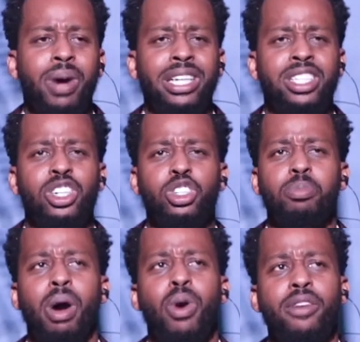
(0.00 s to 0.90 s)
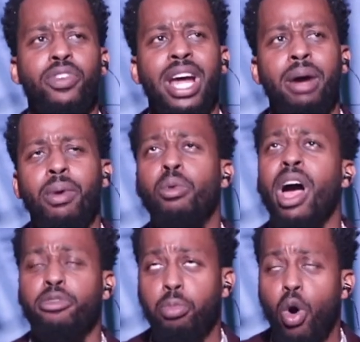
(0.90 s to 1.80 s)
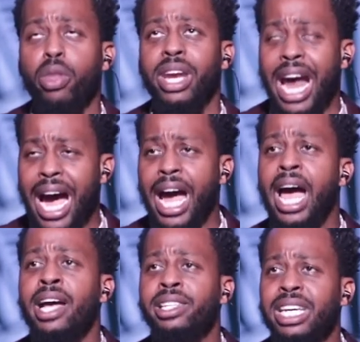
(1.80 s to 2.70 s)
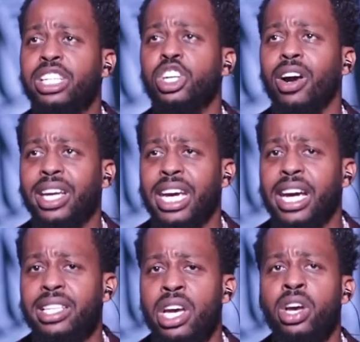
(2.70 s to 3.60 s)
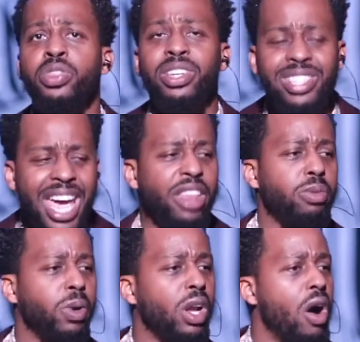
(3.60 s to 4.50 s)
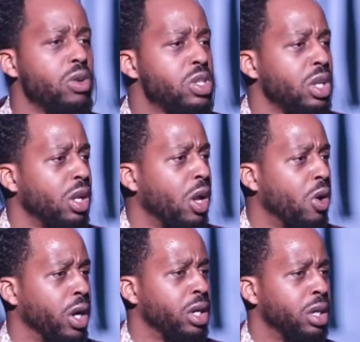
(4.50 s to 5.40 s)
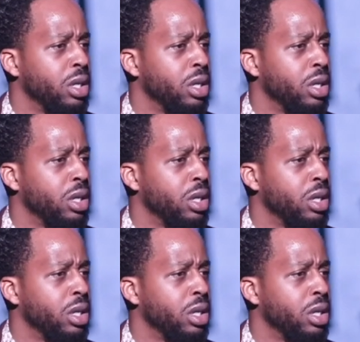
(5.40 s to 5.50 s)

my children, my wife and I, my wife more than I teach our kids. The tenth belongs to the Lord.